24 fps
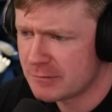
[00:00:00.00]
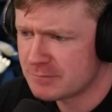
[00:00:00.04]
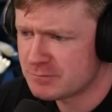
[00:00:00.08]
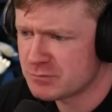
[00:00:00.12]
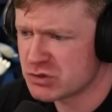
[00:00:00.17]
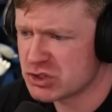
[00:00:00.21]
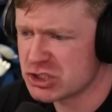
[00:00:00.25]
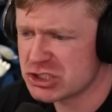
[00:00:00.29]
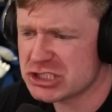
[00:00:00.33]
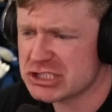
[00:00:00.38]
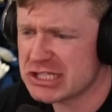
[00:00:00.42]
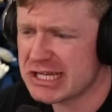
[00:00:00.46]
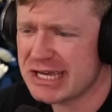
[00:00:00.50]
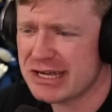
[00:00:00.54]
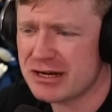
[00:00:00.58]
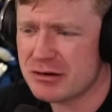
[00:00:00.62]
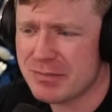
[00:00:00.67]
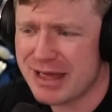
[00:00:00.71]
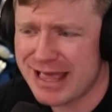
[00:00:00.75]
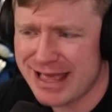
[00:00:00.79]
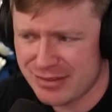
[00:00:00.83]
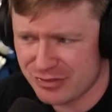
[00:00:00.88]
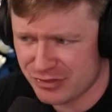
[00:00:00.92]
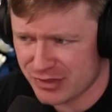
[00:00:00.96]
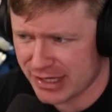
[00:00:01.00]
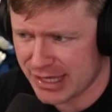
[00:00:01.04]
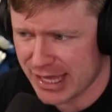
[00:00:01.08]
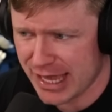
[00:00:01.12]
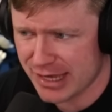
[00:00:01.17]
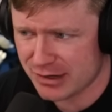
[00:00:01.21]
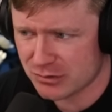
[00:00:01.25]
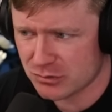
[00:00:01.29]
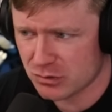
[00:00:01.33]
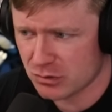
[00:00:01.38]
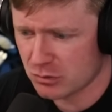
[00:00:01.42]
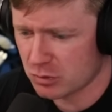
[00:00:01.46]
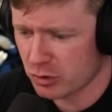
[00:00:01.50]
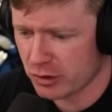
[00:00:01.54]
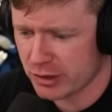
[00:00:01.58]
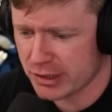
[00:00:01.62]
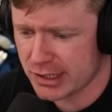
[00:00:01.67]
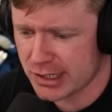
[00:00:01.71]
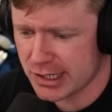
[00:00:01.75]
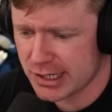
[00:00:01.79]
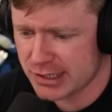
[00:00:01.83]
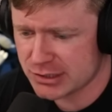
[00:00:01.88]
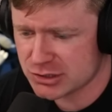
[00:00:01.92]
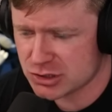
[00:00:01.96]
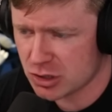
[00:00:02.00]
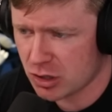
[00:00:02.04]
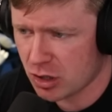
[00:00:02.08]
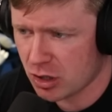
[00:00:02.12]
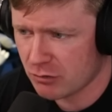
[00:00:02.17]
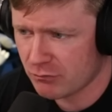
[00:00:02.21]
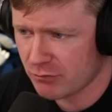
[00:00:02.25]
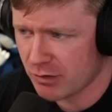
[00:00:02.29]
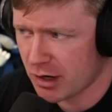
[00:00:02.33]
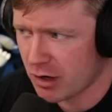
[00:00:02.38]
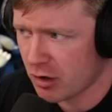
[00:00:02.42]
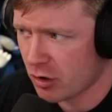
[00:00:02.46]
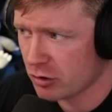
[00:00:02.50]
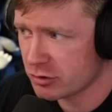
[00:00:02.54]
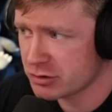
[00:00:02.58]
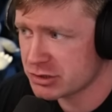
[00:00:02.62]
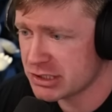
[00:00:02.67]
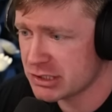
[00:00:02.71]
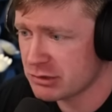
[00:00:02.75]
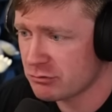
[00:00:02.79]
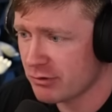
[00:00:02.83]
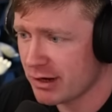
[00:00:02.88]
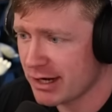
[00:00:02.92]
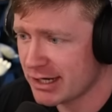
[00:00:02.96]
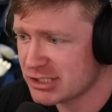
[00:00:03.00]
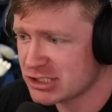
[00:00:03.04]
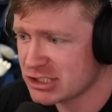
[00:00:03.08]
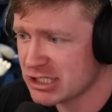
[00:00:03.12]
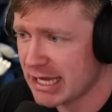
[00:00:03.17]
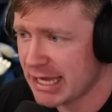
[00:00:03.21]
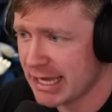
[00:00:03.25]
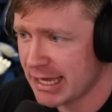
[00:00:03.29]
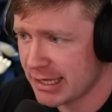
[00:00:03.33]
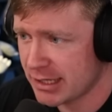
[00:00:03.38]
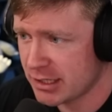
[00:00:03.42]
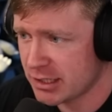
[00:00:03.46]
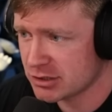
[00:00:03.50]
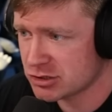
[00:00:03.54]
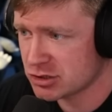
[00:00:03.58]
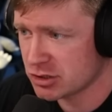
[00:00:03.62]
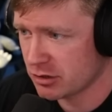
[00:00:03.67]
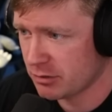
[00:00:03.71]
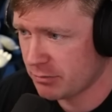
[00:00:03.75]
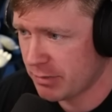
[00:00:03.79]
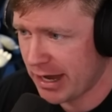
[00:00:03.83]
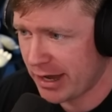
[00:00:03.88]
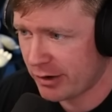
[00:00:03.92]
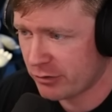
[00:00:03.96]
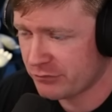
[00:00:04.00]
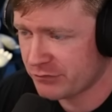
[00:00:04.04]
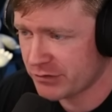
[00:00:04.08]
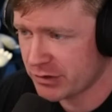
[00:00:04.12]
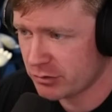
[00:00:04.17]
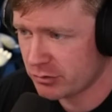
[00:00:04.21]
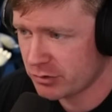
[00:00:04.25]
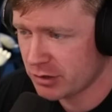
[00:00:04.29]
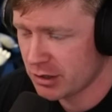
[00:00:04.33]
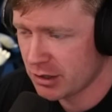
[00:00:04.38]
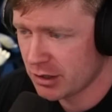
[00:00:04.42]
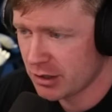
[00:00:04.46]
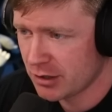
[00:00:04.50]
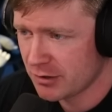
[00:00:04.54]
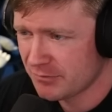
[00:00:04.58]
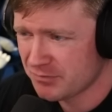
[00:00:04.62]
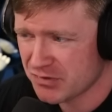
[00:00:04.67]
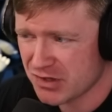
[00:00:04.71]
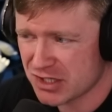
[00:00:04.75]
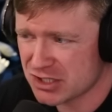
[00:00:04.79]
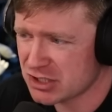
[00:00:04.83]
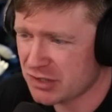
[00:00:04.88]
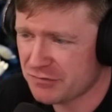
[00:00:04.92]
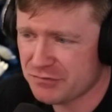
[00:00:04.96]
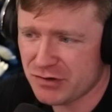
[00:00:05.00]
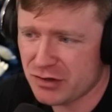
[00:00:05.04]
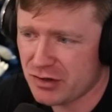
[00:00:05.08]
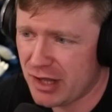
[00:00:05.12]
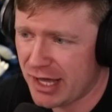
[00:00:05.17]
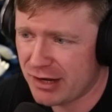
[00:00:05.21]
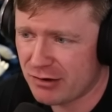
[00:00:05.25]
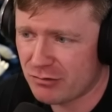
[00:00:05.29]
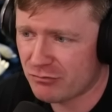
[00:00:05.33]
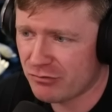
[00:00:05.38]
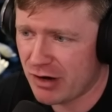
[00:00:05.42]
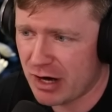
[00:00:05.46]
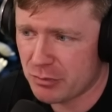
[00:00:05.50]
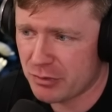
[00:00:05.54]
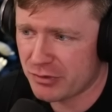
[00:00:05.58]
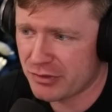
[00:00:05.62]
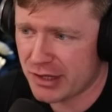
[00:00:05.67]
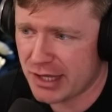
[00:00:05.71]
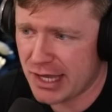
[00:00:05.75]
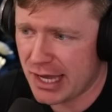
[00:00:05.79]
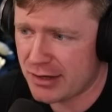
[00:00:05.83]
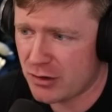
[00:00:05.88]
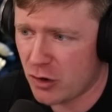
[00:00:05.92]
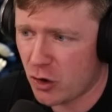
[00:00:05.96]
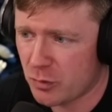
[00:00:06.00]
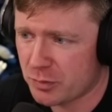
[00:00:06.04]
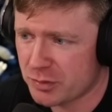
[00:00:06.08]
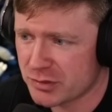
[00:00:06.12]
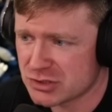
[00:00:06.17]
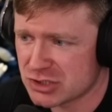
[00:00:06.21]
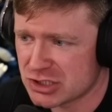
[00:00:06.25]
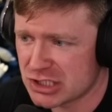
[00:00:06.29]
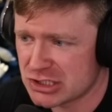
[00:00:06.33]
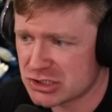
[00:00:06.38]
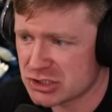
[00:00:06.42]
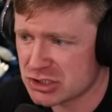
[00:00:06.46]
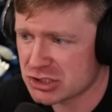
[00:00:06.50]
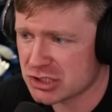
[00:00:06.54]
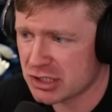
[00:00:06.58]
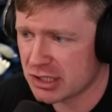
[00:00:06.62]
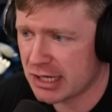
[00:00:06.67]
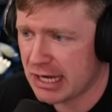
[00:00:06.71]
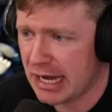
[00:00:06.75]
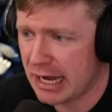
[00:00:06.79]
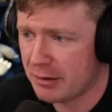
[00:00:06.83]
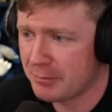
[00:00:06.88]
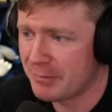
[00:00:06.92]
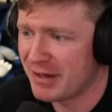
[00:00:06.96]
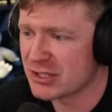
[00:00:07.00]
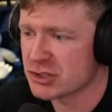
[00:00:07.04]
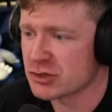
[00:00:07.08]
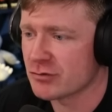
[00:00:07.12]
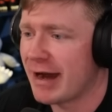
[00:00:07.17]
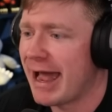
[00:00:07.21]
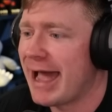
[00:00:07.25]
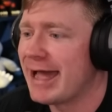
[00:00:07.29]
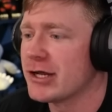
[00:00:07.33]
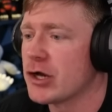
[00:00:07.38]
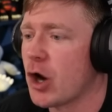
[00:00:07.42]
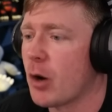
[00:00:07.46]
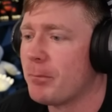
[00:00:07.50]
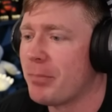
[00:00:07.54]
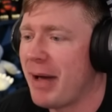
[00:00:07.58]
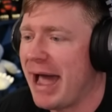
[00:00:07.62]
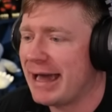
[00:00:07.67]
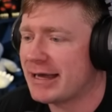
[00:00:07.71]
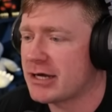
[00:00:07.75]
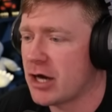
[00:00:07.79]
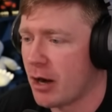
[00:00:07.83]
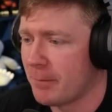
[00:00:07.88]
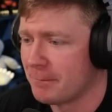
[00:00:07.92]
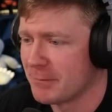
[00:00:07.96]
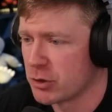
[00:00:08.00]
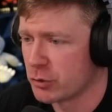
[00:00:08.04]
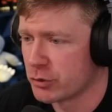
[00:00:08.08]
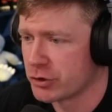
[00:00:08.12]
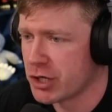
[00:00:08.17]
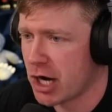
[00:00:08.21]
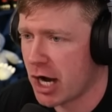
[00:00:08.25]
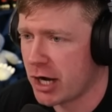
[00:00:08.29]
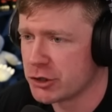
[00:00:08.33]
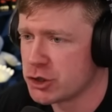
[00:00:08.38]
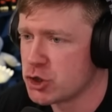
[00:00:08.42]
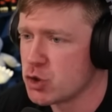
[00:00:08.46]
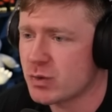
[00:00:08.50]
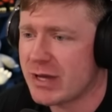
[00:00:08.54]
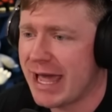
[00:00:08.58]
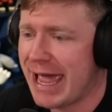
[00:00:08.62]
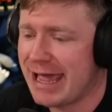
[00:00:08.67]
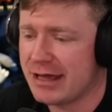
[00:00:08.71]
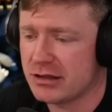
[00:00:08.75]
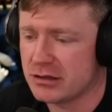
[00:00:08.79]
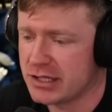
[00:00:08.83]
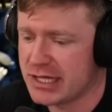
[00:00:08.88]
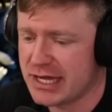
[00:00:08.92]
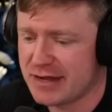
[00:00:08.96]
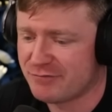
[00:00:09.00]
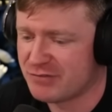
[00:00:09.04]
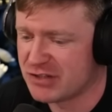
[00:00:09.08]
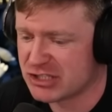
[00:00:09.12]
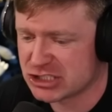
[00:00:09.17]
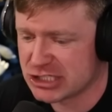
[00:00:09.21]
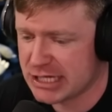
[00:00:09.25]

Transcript: just to get him in the gate. We're going to get our D-Rex into the battlefield, because I feel like right when the gate opens, he's just going to kind of mess around. Hey, yo, back up, Mutadon. You can't leave this